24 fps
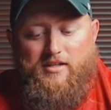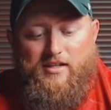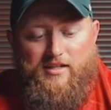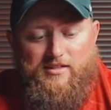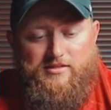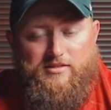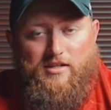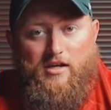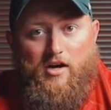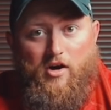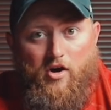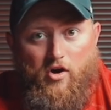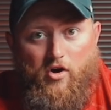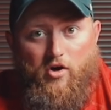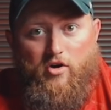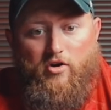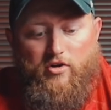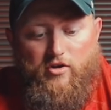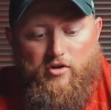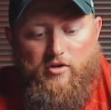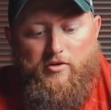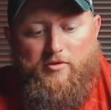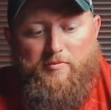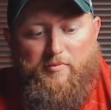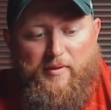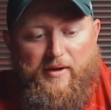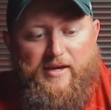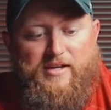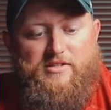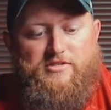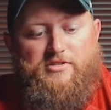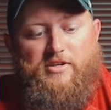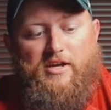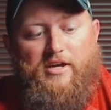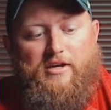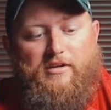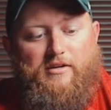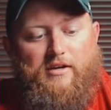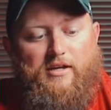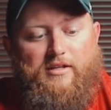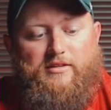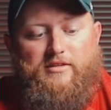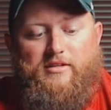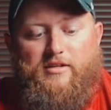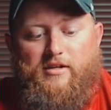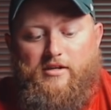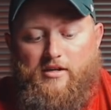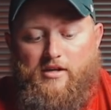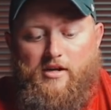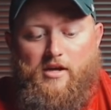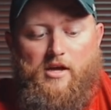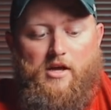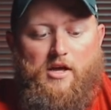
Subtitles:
That's a hard-earned paycheck right there.